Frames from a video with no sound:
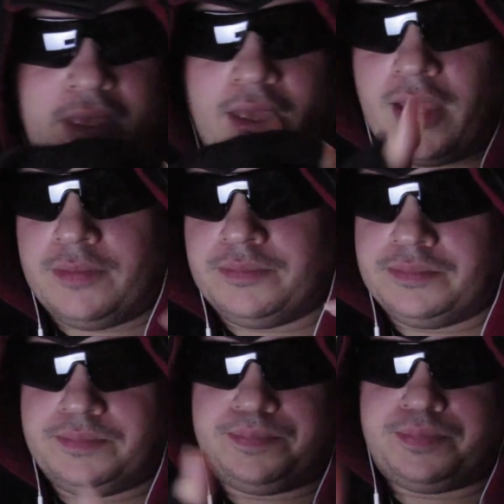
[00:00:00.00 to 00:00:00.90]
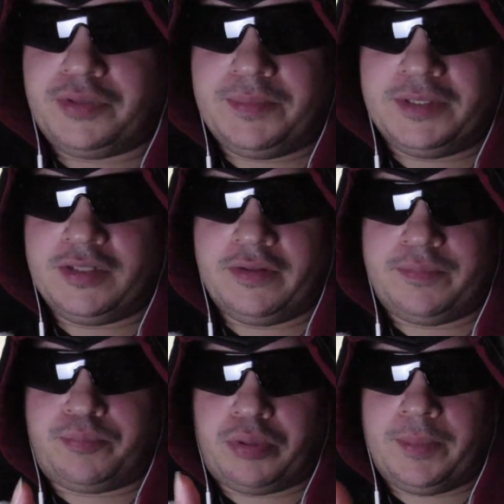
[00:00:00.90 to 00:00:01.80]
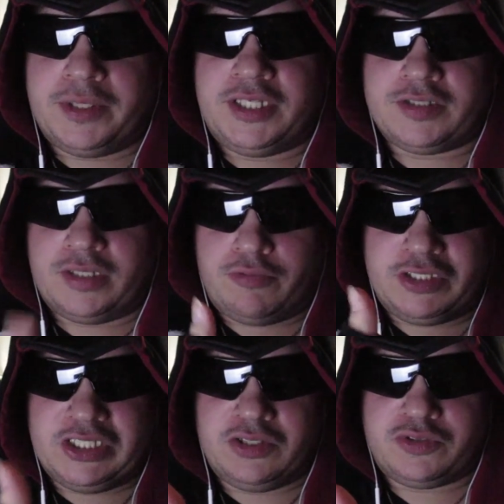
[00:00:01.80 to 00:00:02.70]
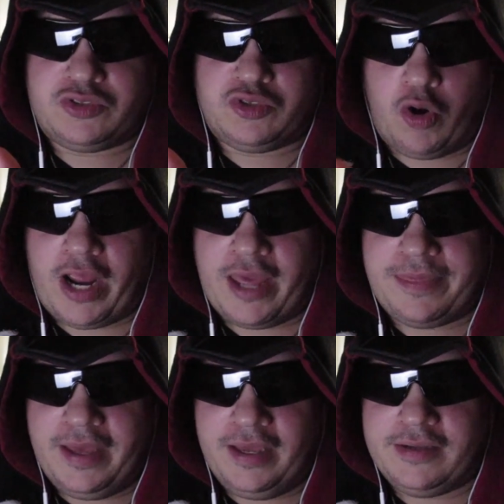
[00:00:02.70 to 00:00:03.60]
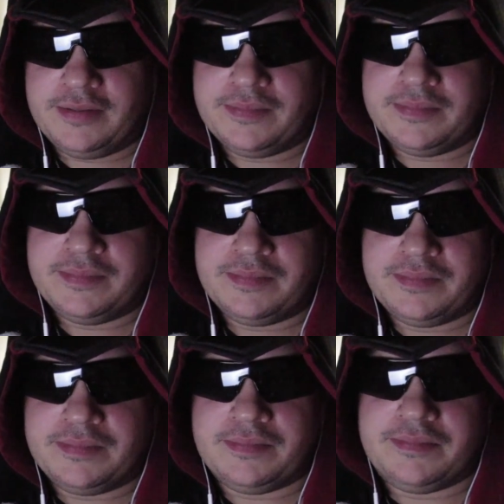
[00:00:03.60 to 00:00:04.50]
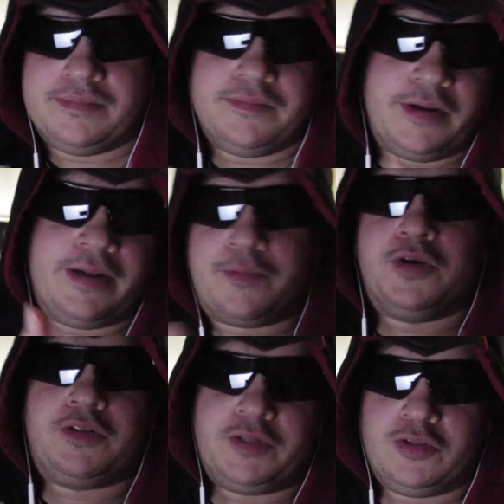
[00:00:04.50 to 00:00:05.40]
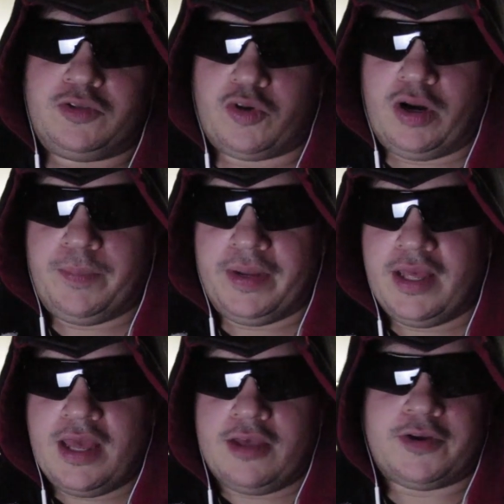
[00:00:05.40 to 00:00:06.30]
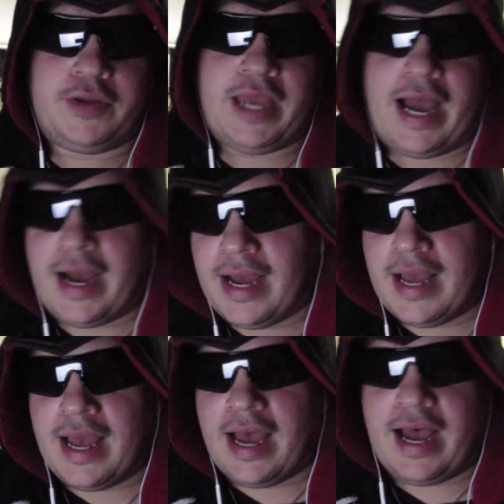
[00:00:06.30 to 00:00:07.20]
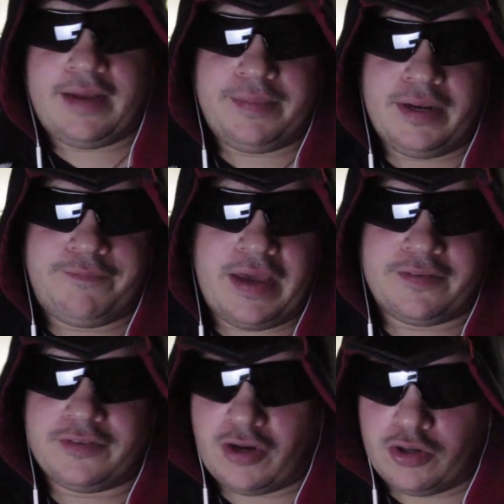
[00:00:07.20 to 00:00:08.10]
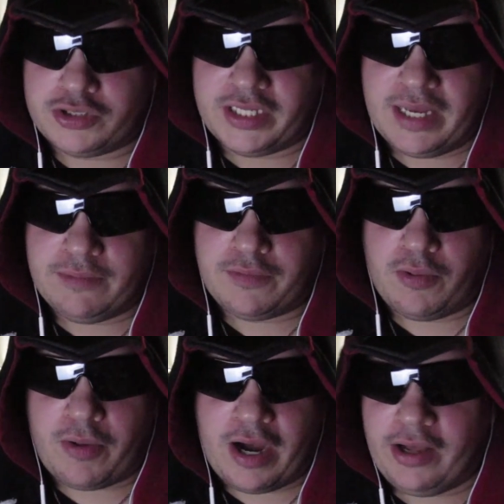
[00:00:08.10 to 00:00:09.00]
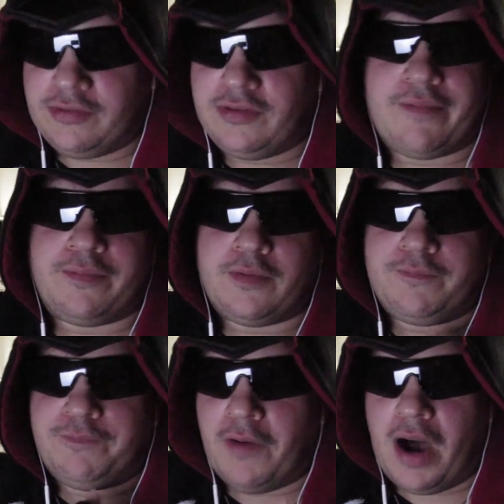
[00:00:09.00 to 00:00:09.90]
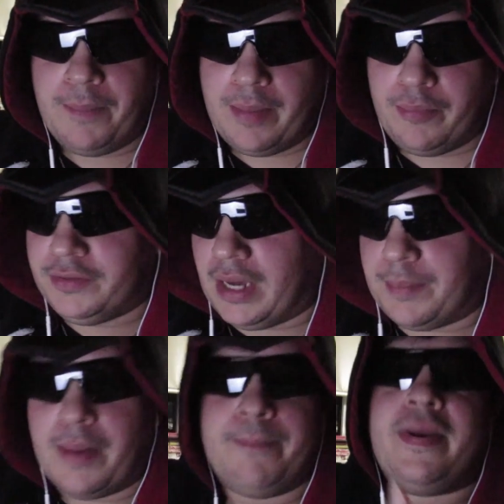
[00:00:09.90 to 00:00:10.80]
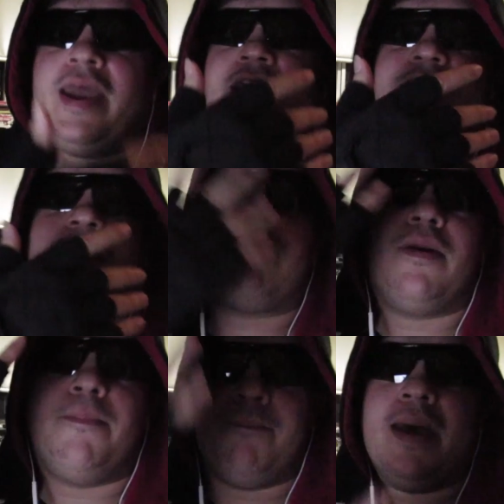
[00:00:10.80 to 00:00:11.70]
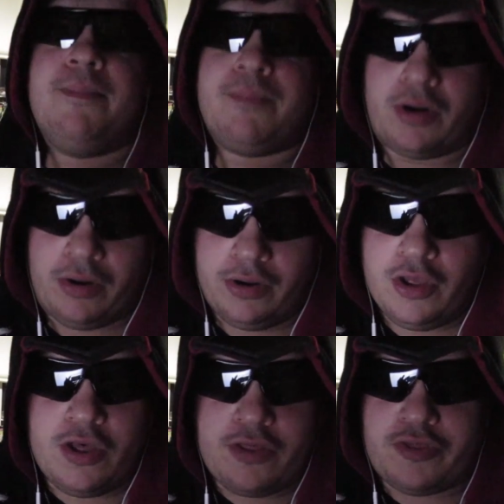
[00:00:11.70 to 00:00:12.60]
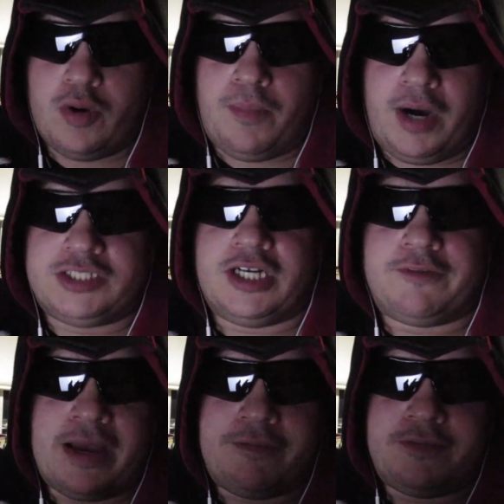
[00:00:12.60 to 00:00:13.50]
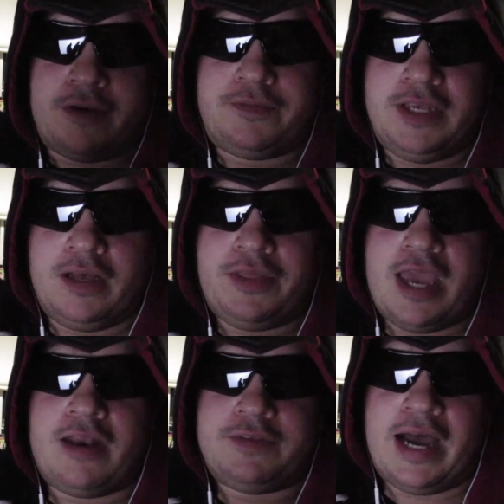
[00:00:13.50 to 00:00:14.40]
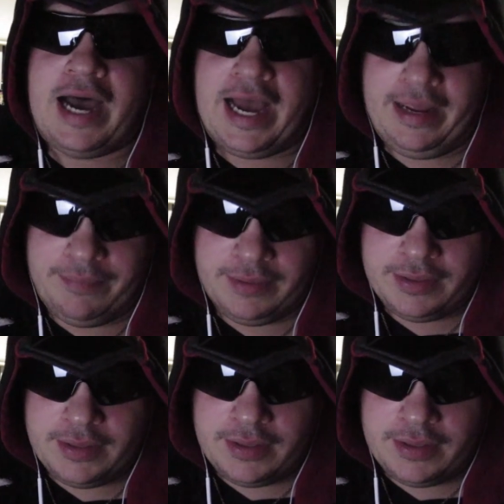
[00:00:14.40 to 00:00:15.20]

And pretty much tells, pretty much tells an original story, I think. Well, of course, original story, but so yeah. I've been a fan of the Star Ocean games for a while. I still have fond memories. I'm amazed I remember so much of my of till the end of time,